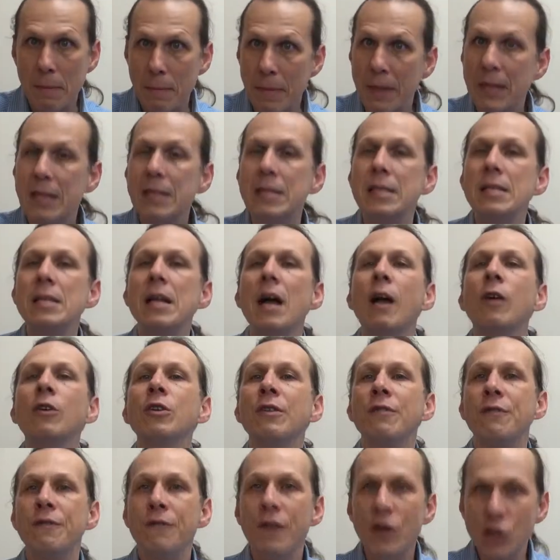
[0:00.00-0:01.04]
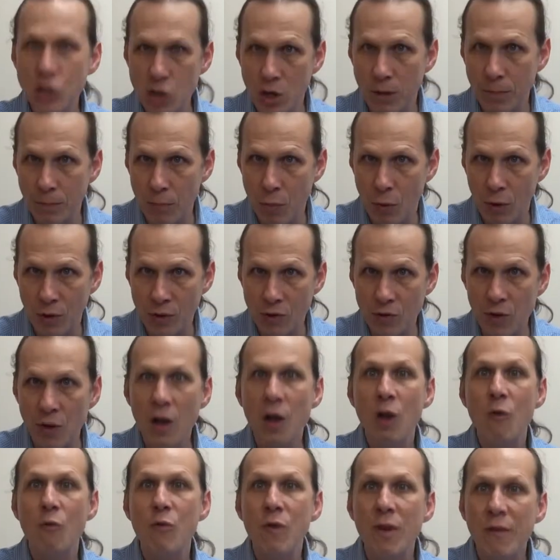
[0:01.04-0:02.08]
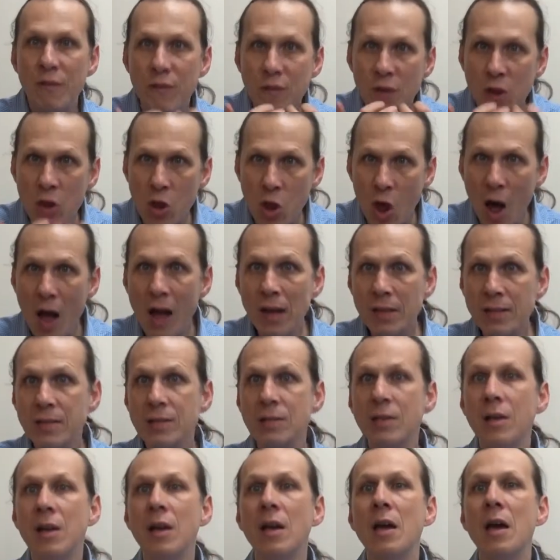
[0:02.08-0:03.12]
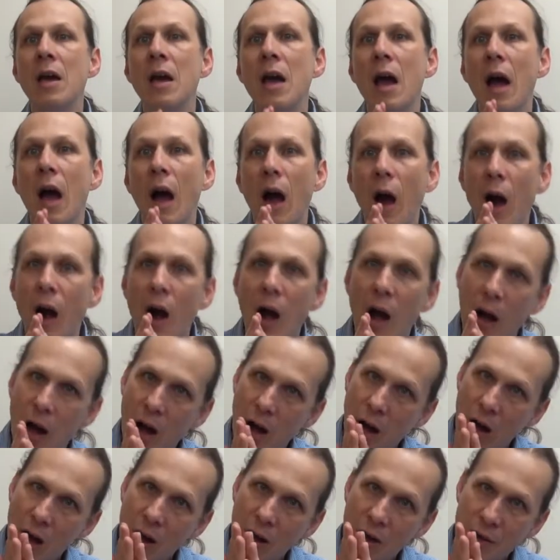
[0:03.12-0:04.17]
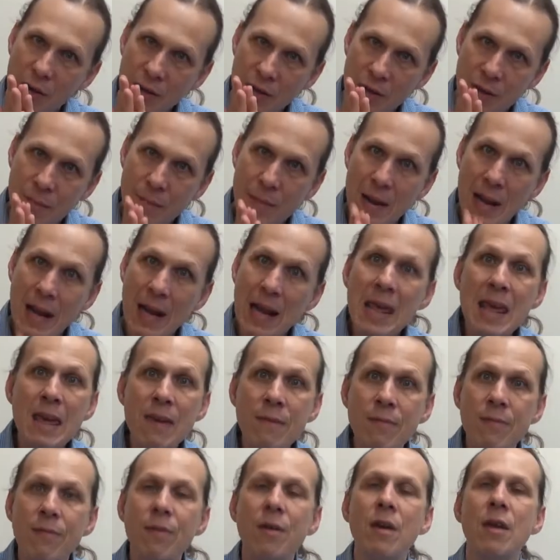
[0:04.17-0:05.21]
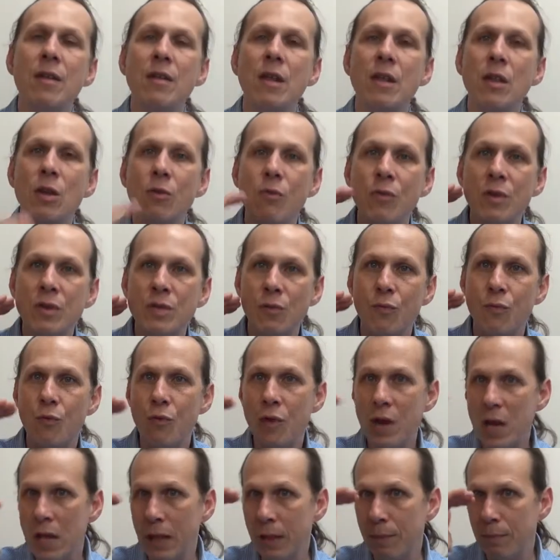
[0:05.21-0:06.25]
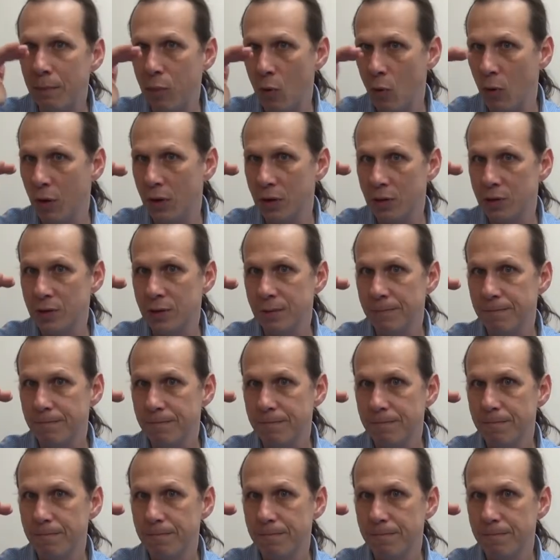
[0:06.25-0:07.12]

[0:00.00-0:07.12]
But it's an artificial point. We have lost the belief that there is a real point.